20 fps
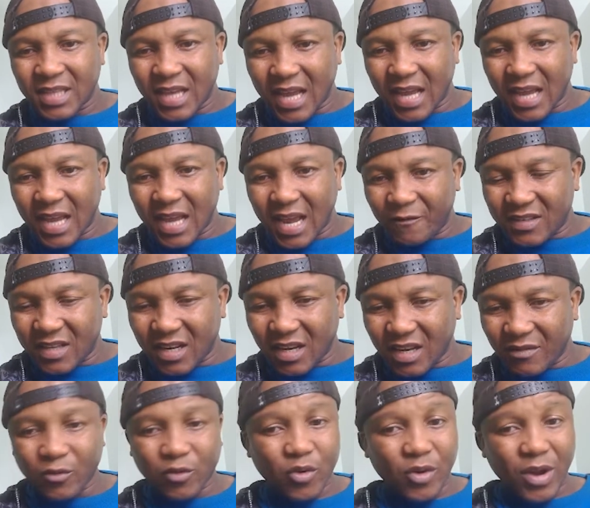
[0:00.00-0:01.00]
And the face
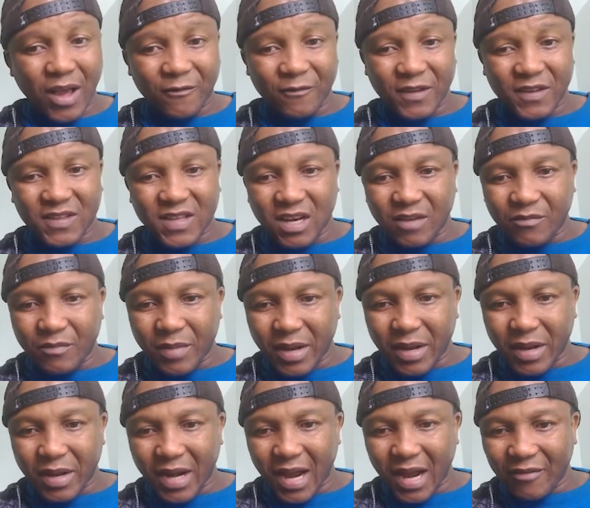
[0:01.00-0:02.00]
derivative, we don't have face derivative, but
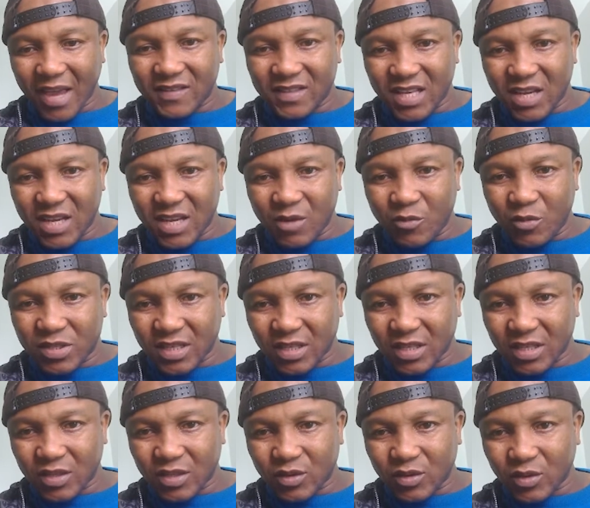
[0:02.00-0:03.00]
I have an xt, which is
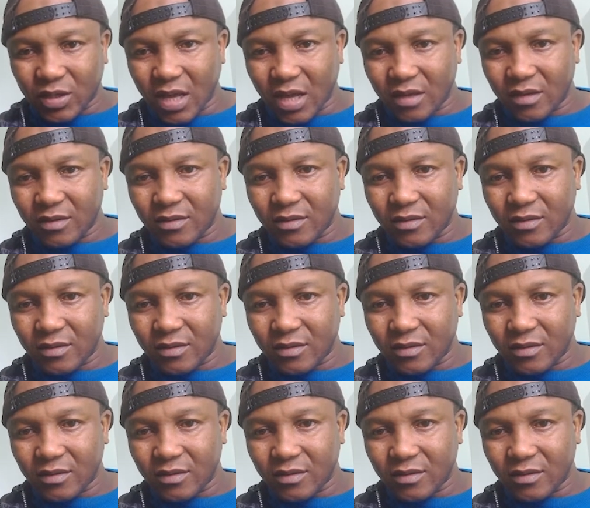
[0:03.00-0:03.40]
this one here.